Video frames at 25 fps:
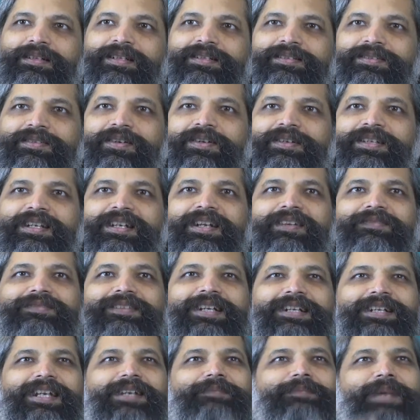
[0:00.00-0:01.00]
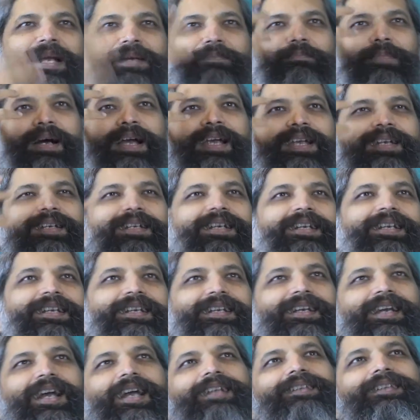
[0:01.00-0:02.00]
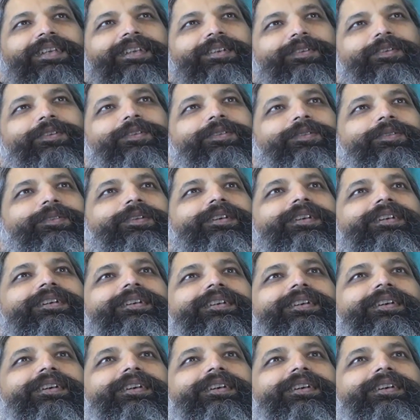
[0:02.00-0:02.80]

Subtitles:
It's not enough that in my mind I think, oh,